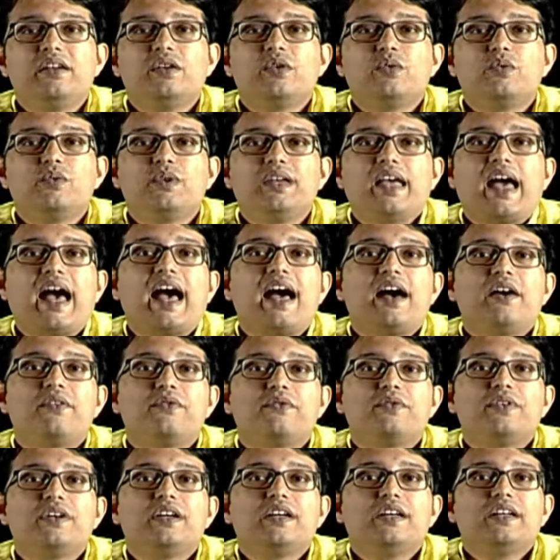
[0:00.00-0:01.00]
we have
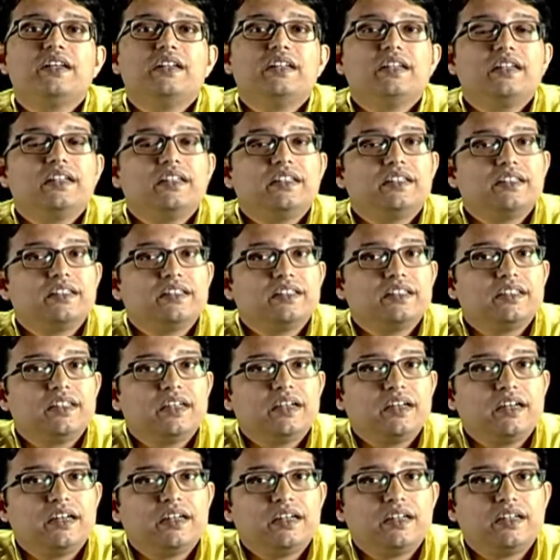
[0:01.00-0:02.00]

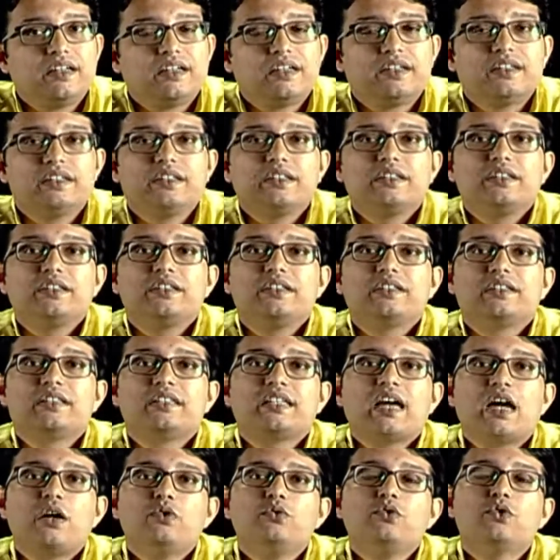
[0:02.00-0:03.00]
a
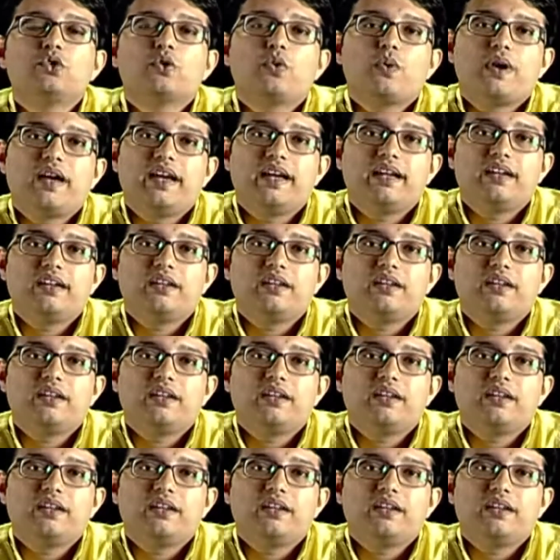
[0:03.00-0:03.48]
town square